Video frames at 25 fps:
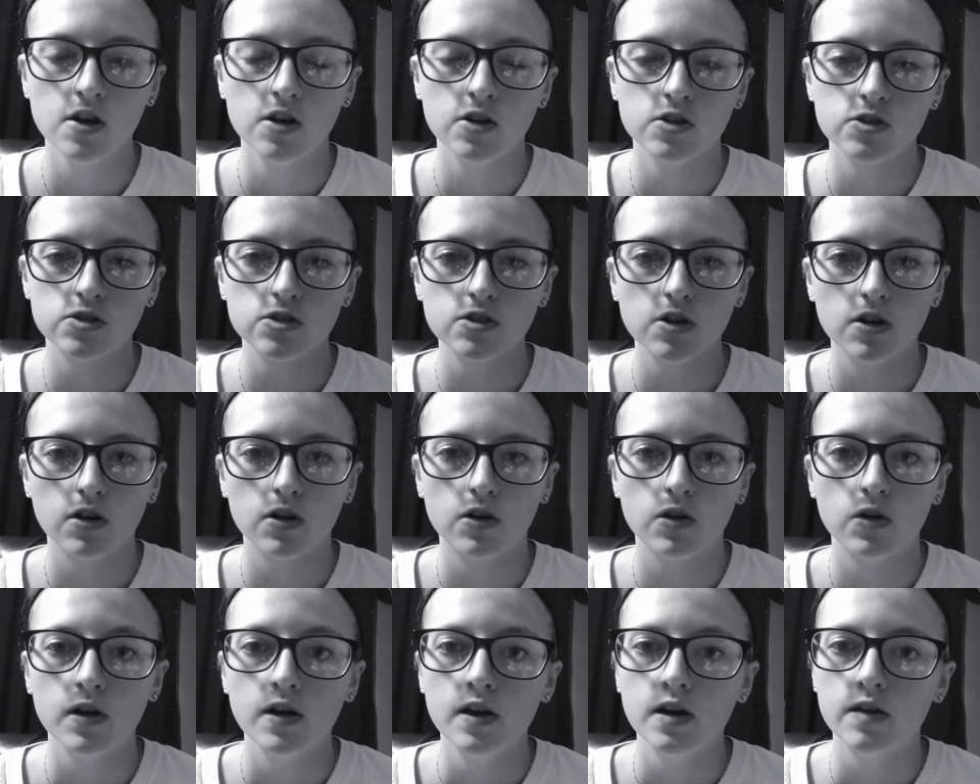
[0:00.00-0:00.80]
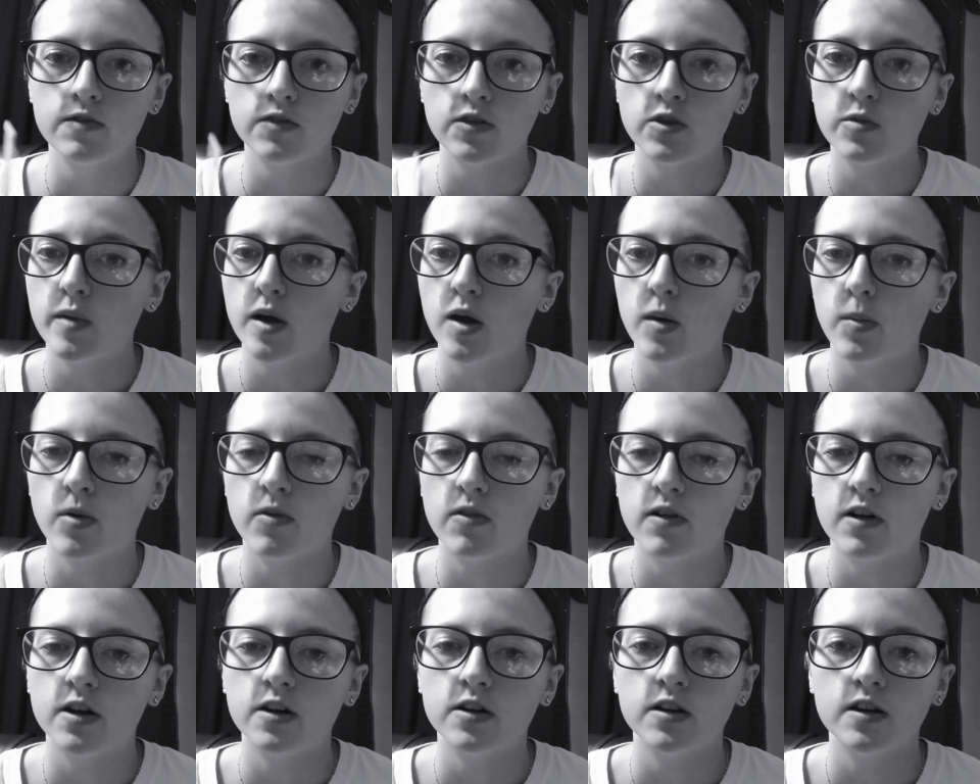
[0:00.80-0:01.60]
So if you're a male
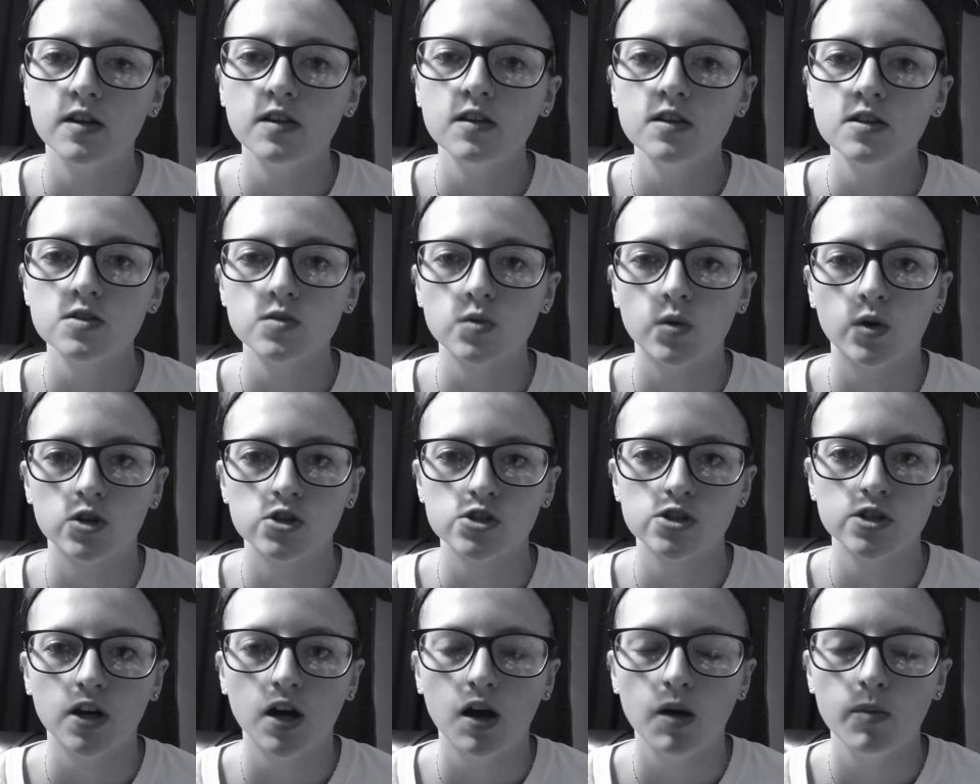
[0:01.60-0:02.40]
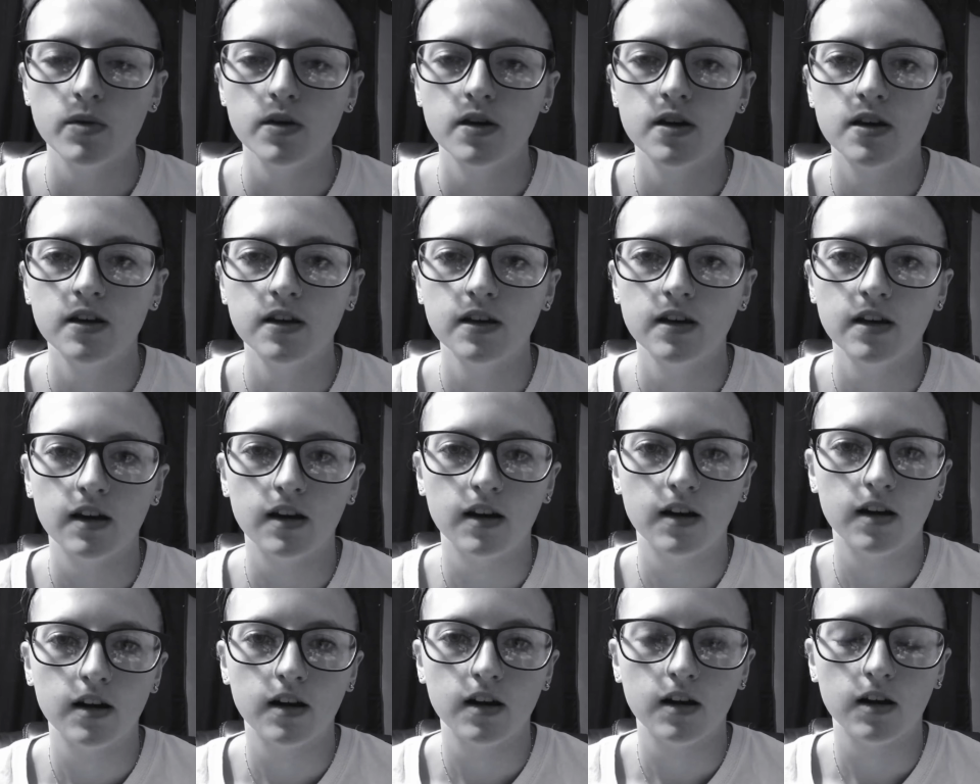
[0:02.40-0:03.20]
provider in this workshop,
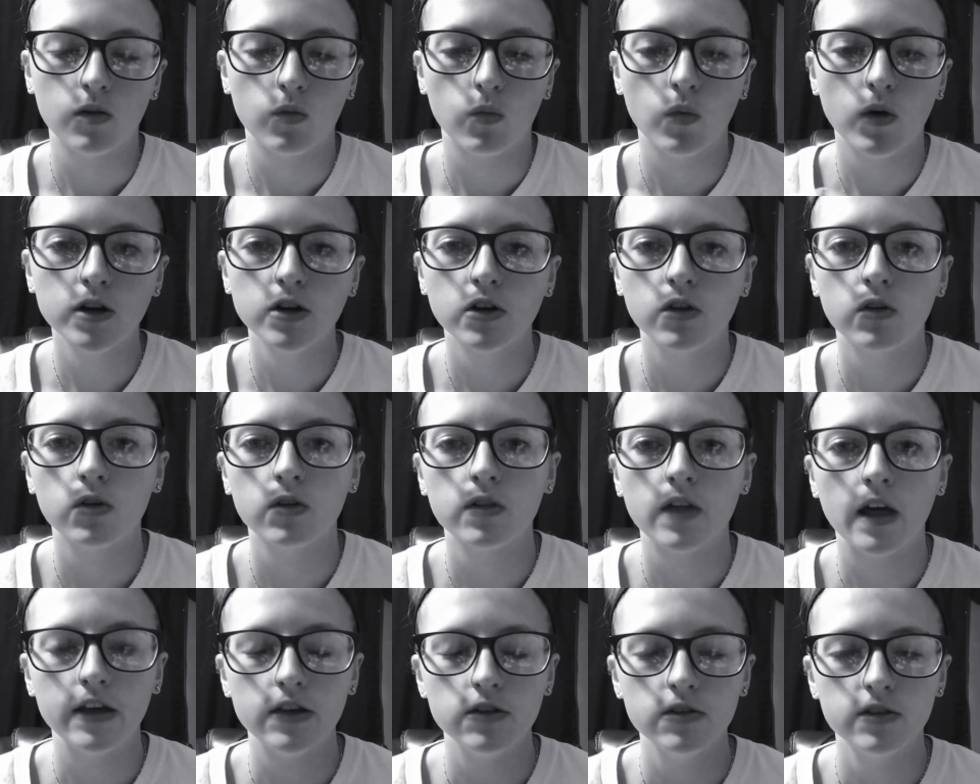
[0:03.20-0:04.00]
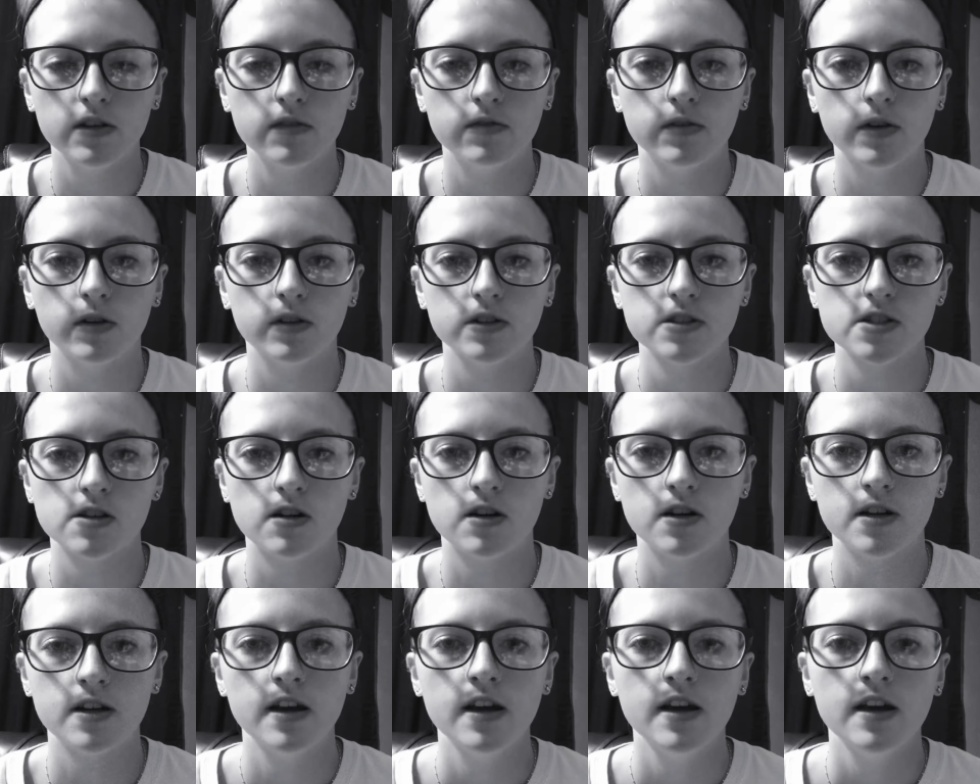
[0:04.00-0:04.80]
one goal that you could focus
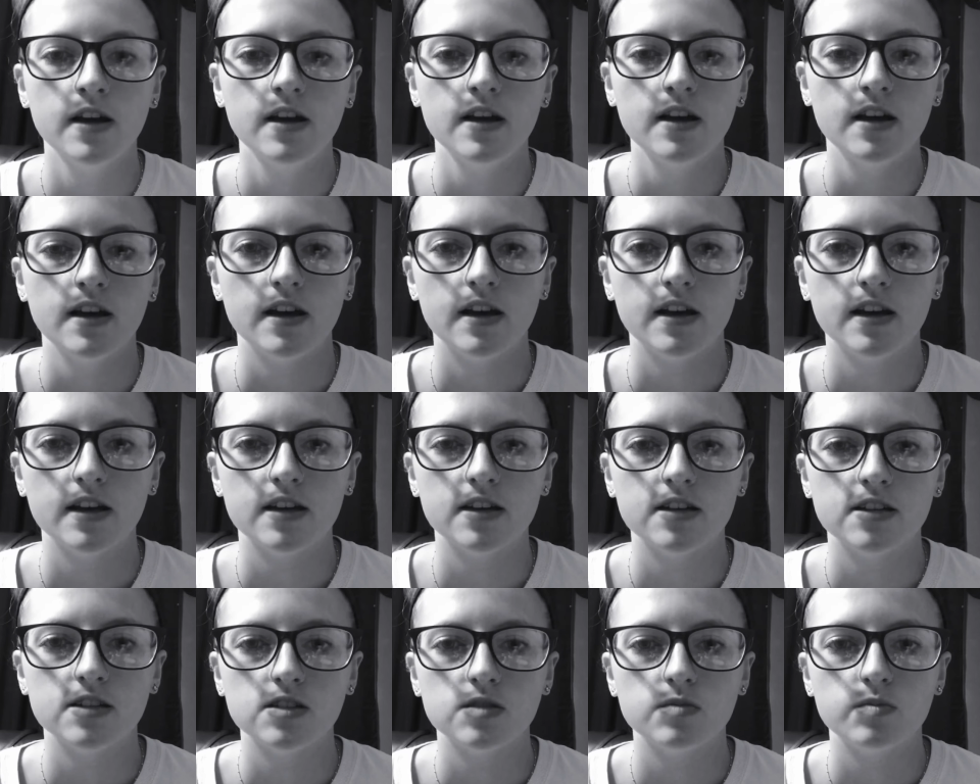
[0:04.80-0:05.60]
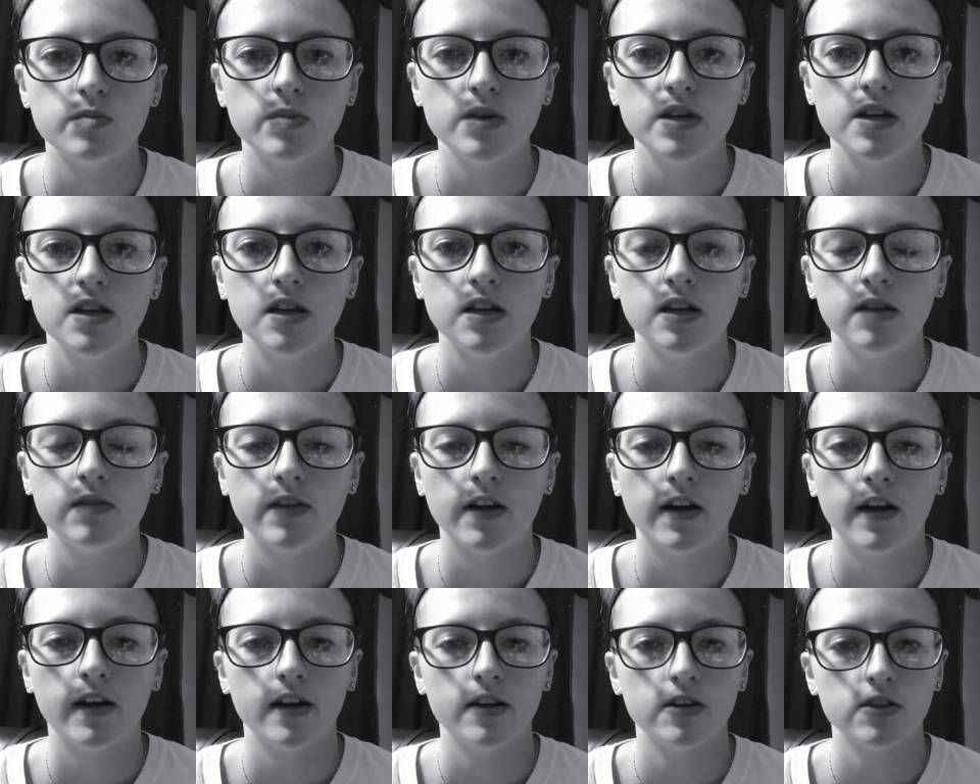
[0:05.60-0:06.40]
on is being
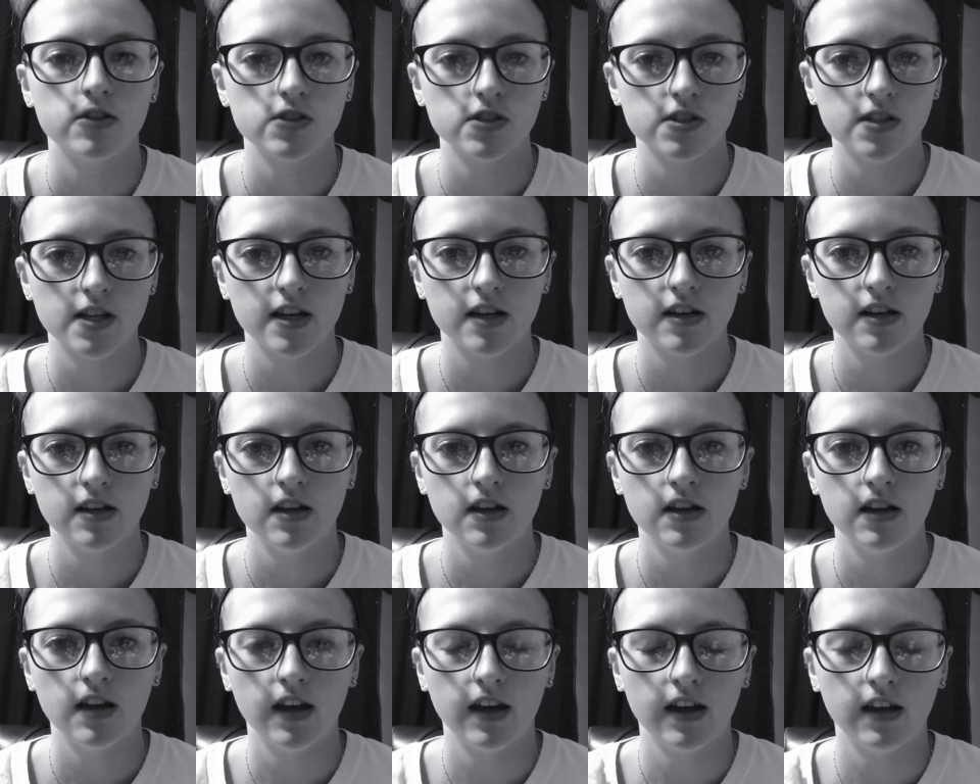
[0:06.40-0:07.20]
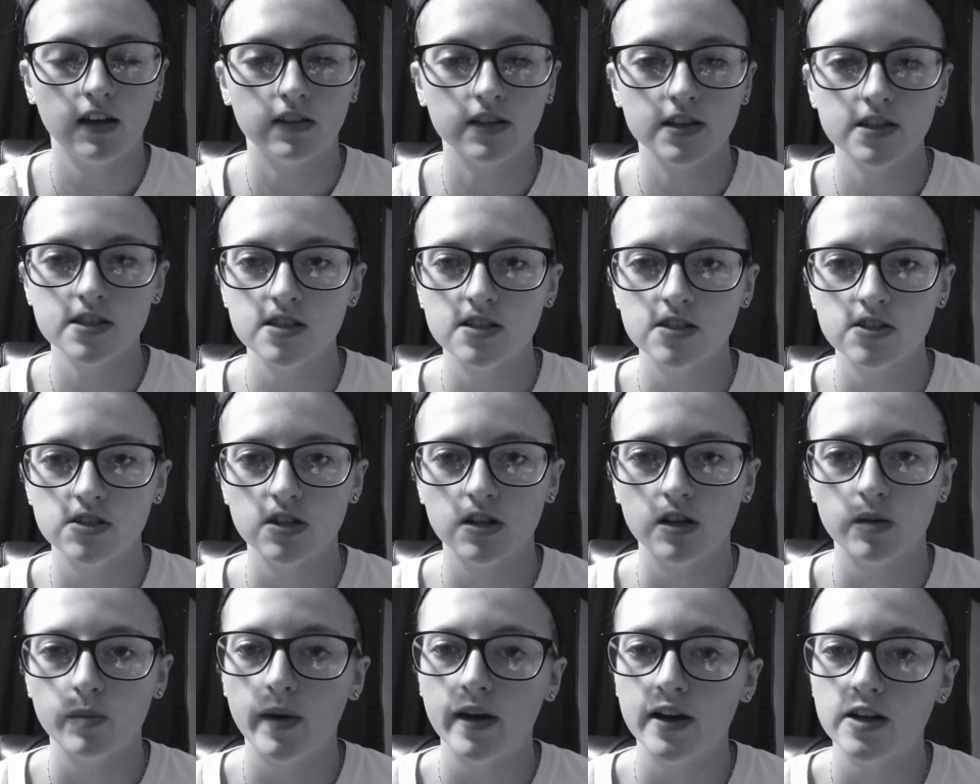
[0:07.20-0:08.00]
very understanding and listening to
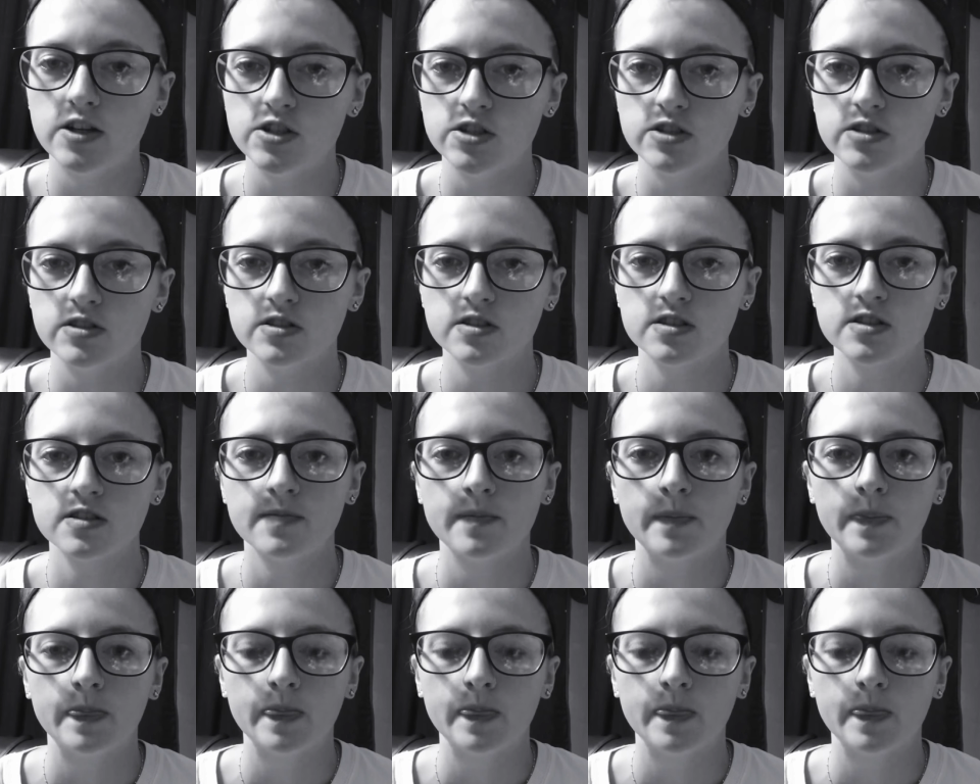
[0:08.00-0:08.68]
your patients.